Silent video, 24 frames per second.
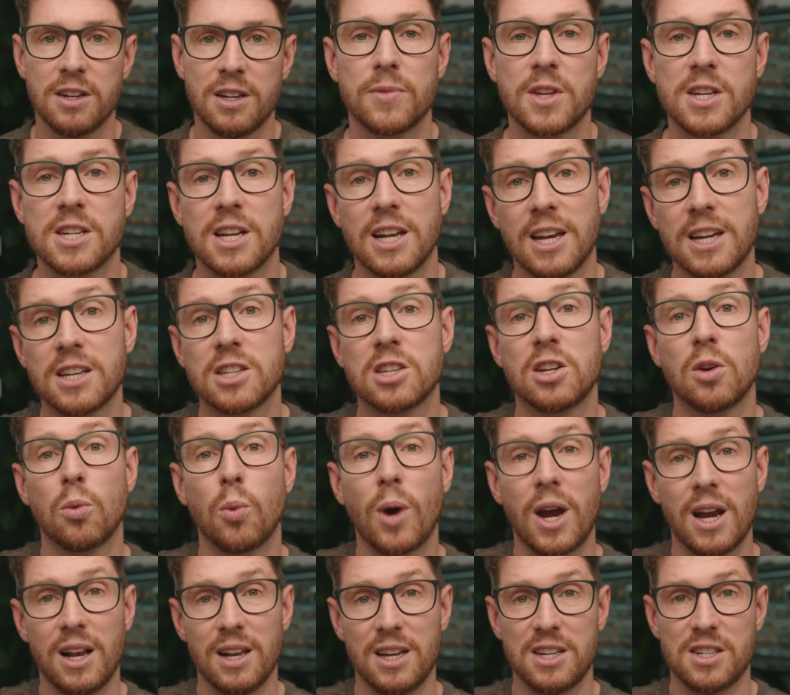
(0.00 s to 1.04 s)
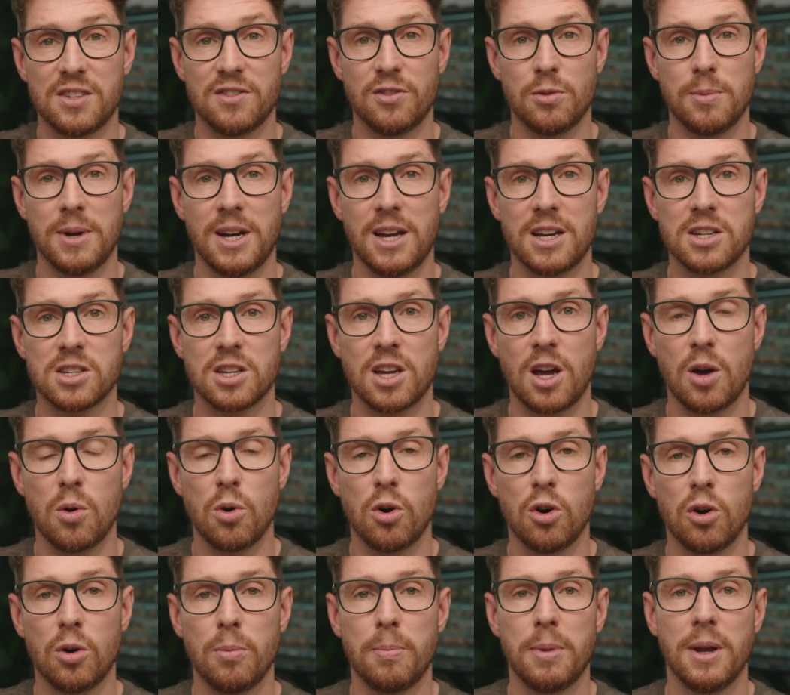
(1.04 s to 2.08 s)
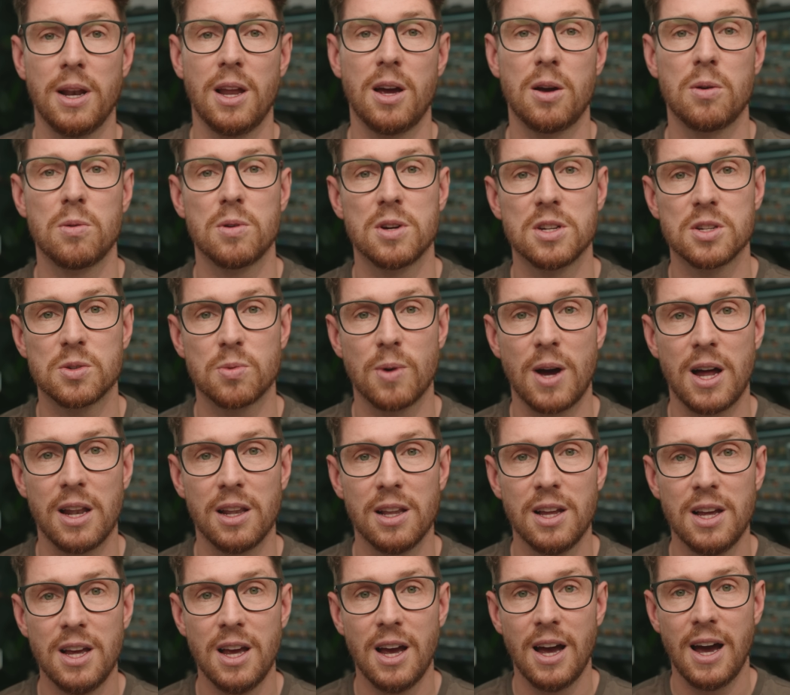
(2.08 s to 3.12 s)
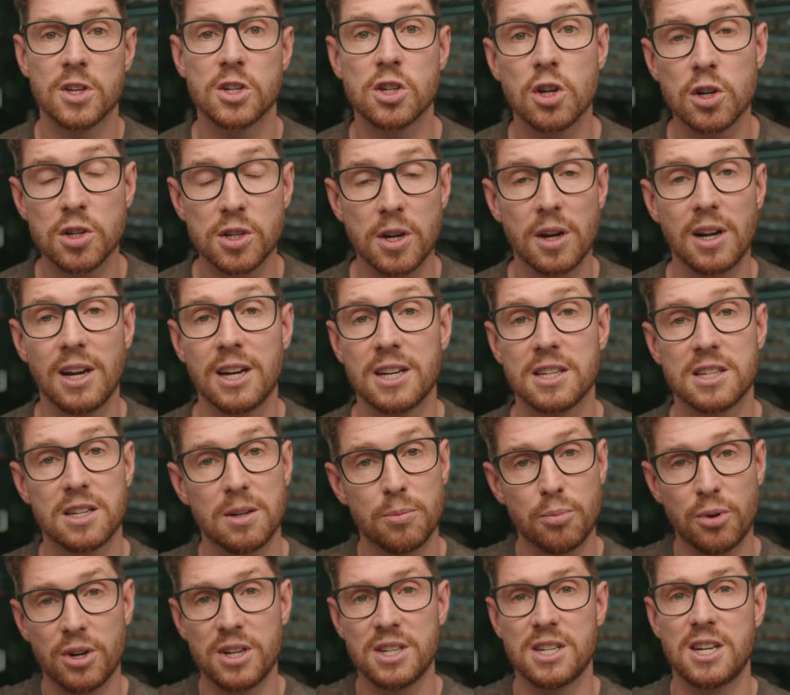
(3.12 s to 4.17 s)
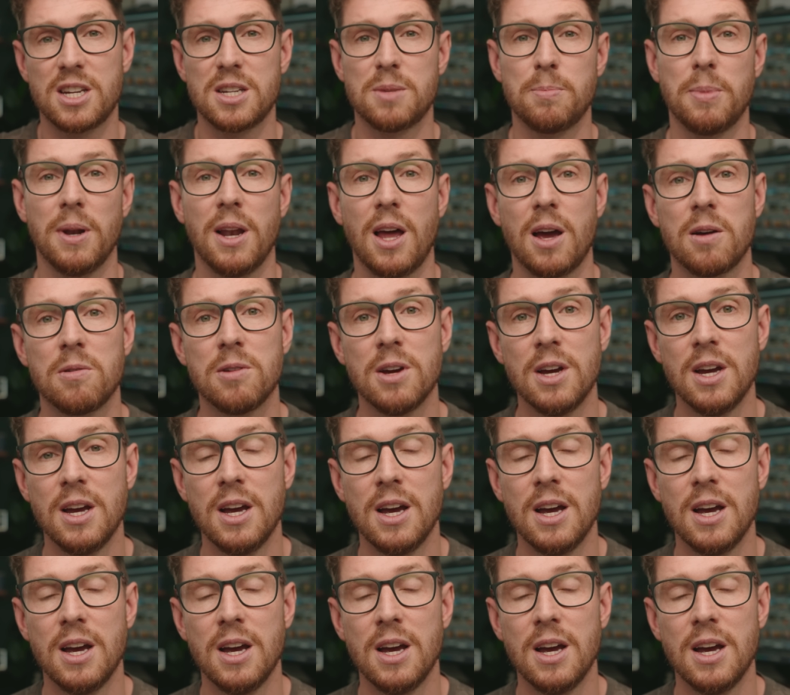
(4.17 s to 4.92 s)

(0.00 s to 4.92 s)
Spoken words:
There's a link to the waitlist for my next cohort below as well. There's also the link to the presets below.